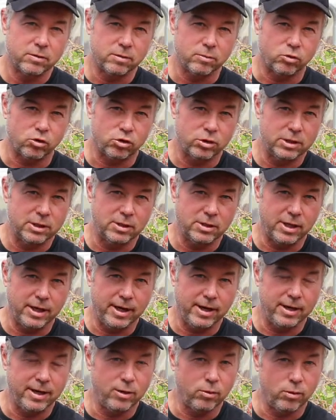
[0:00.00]
trees
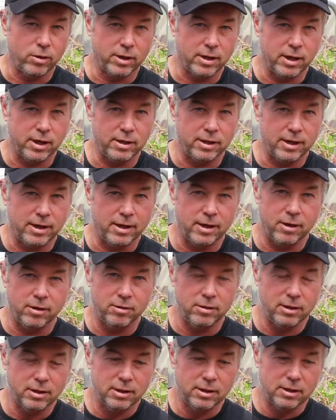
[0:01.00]
handy you want to cut
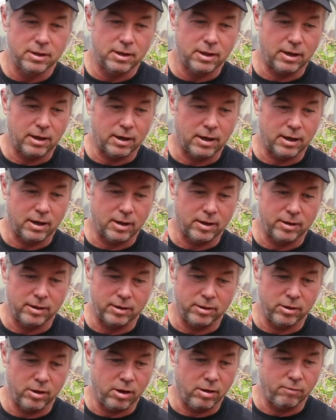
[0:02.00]
down,
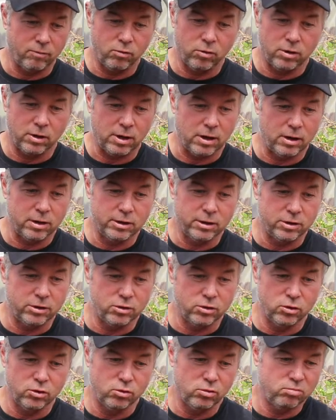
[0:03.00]
not real hard to
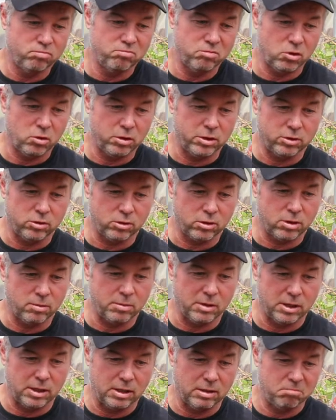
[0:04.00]
do. Only took
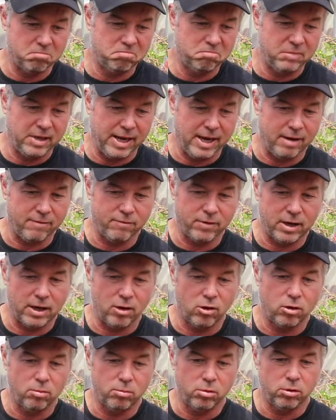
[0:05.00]
about a half an
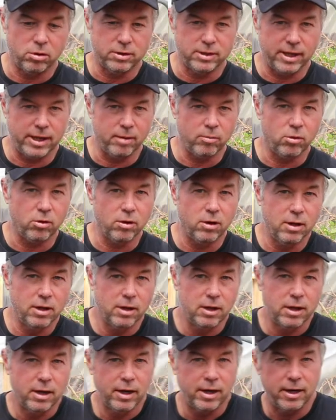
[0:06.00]
hour per table,
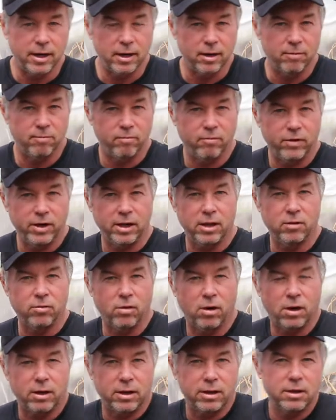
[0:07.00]
and they're fairly
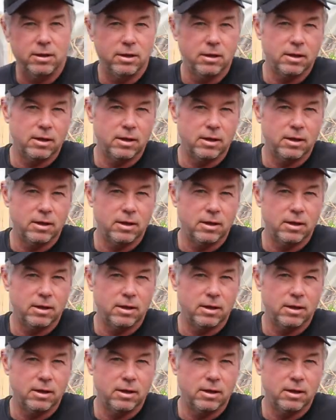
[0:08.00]
rugged.